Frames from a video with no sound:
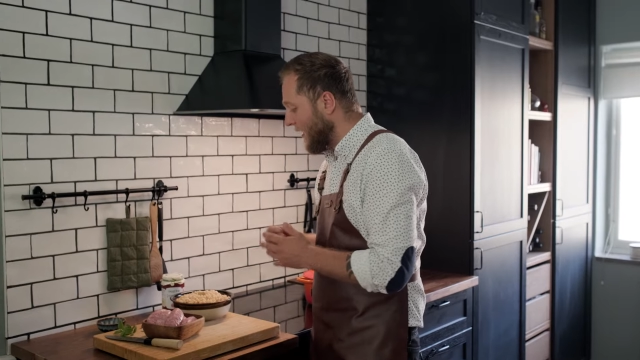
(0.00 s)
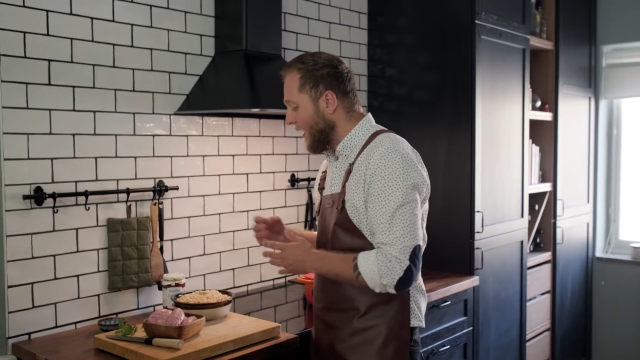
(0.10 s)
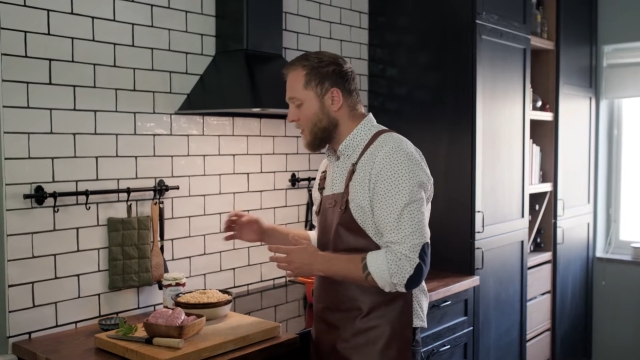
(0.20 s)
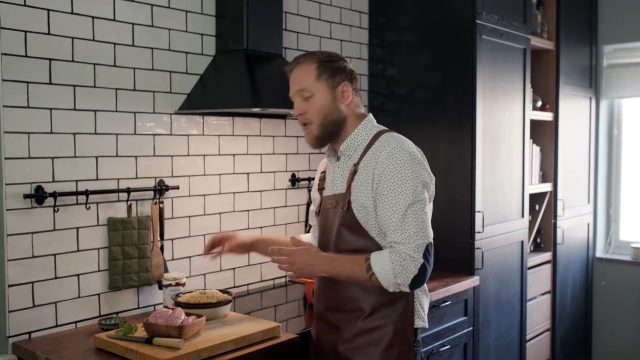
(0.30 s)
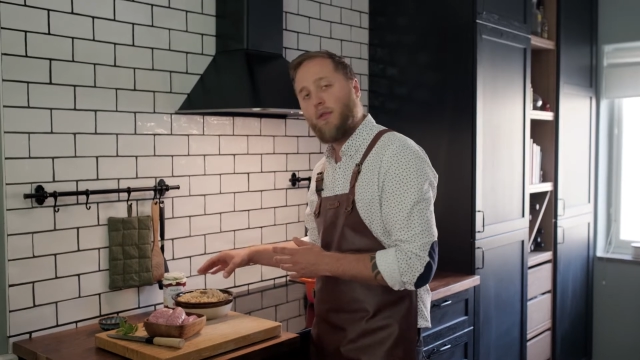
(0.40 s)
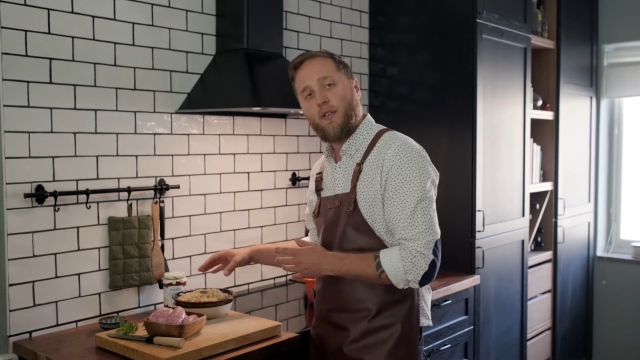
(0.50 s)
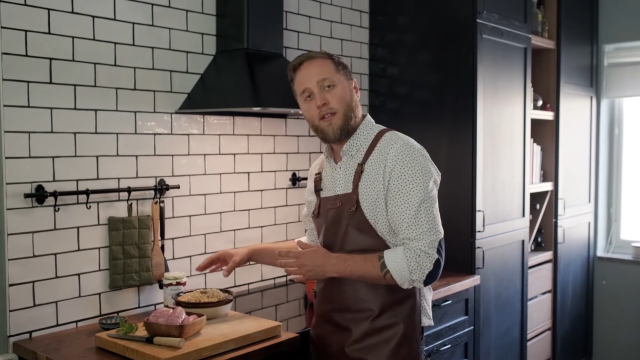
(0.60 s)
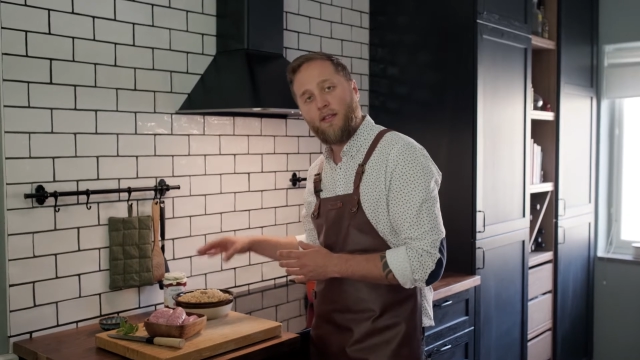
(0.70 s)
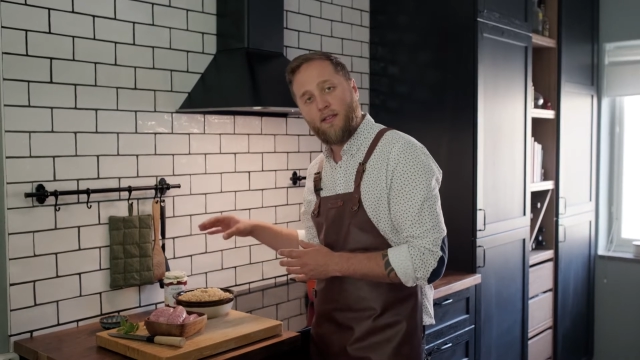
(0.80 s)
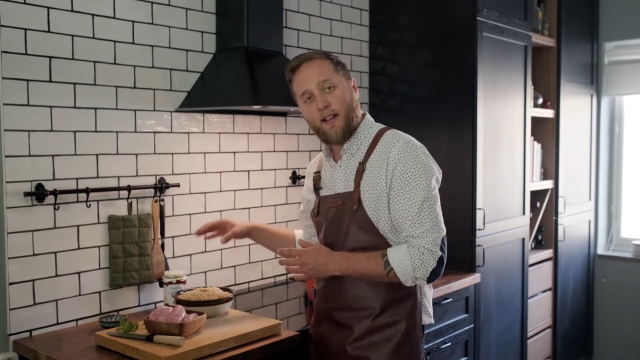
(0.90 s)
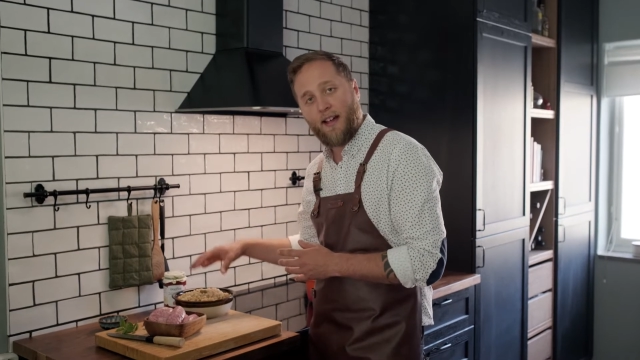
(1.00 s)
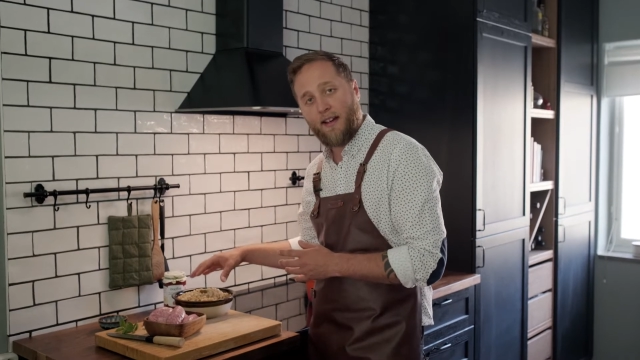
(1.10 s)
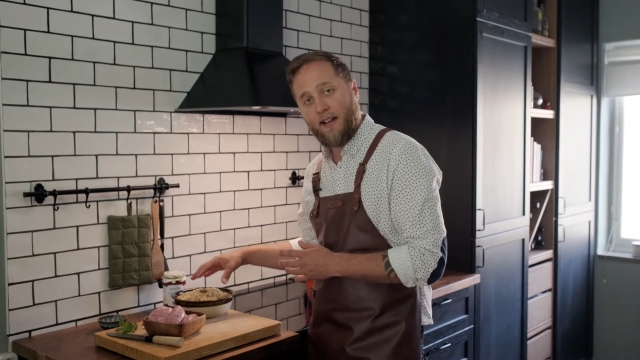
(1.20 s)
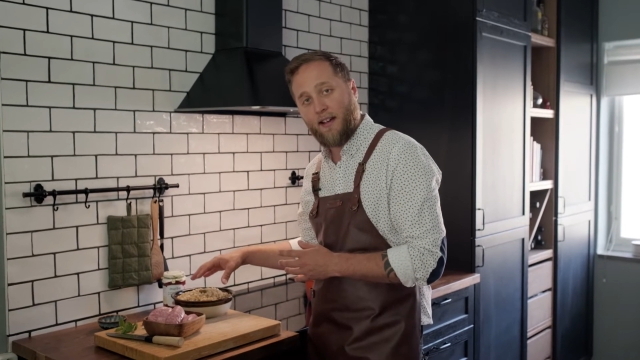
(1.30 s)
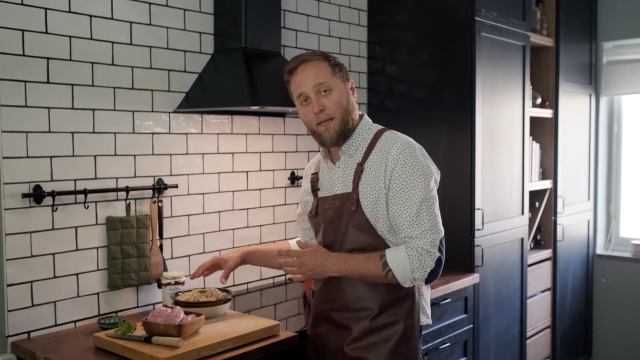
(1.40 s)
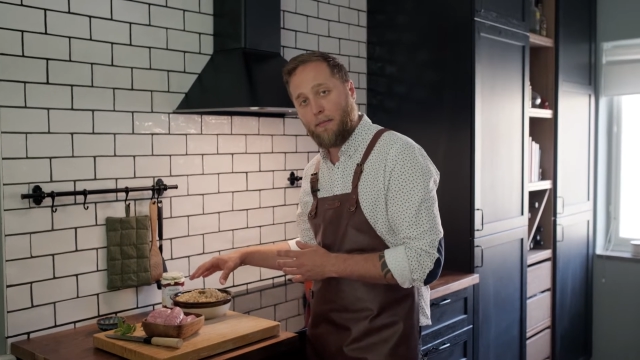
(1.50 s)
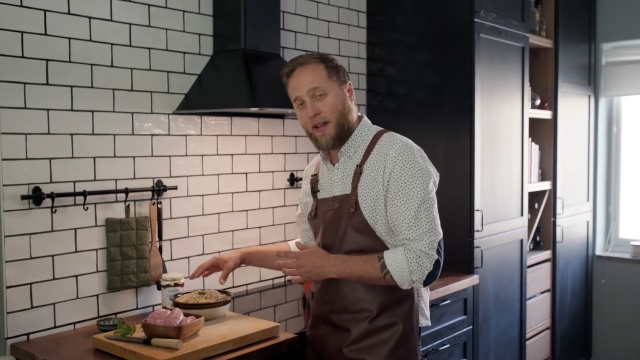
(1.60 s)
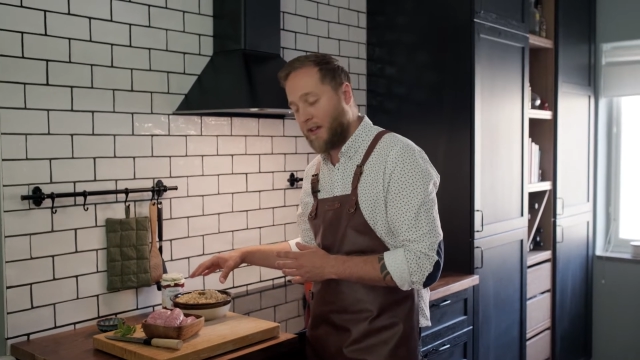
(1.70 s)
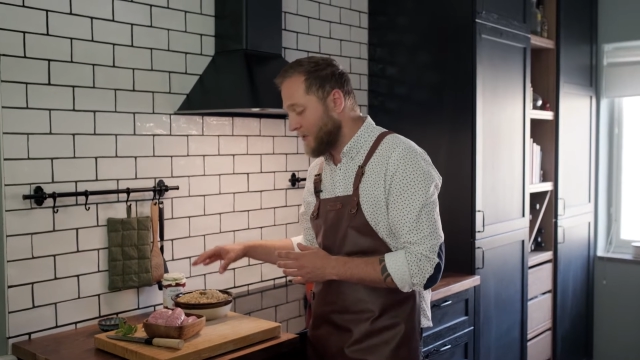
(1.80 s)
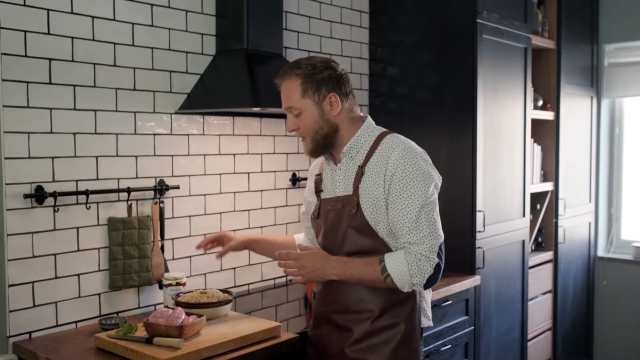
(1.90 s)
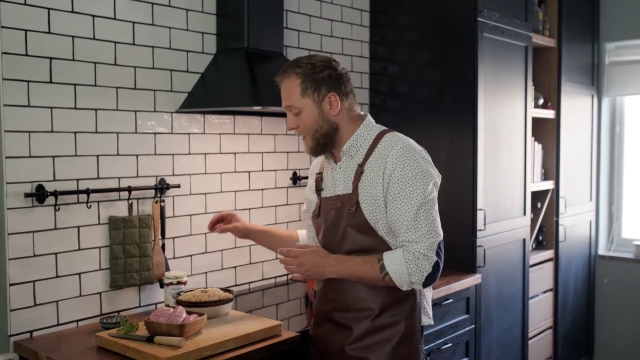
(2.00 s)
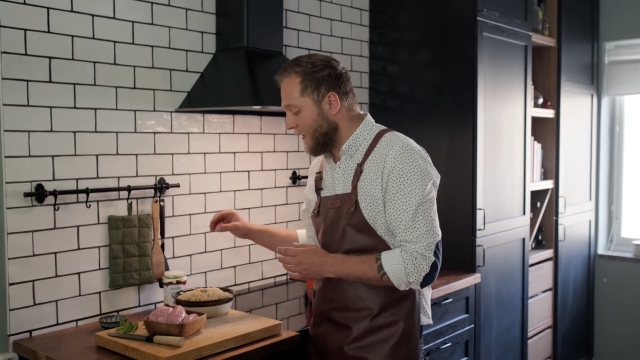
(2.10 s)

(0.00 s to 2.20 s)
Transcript: I cook the cannellini beans,